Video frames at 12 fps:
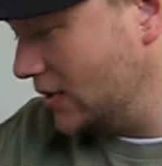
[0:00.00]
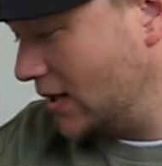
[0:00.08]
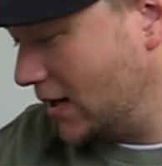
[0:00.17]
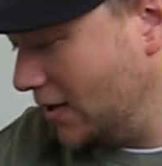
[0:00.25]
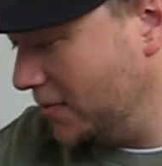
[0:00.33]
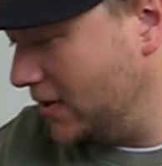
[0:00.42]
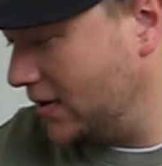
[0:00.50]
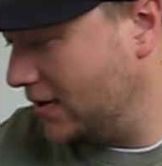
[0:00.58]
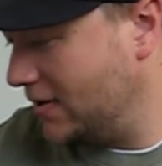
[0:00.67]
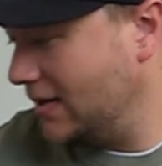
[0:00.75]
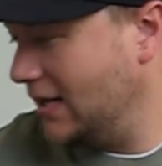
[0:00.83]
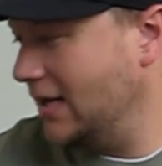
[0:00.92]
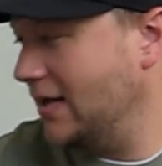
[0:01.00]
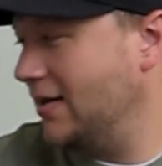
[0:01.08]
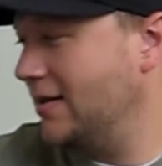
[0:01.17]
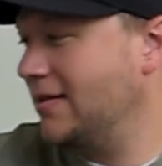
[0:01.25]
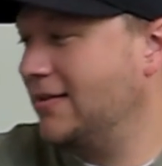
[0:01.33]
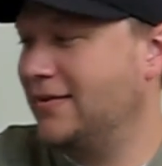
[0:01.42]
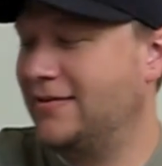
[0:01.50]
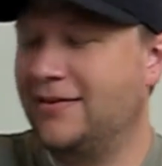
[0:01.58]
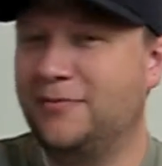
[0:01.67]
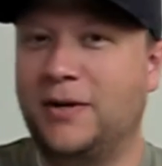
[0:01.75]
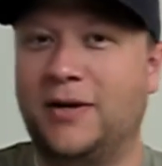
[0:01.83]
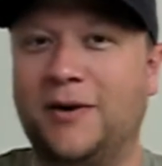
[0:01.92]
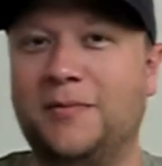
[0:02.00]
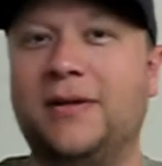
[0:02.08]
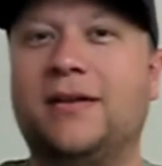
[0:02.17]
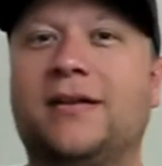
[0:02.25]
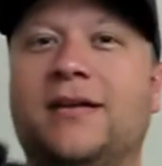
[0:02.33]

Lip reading: a carbine. And this is my carbine.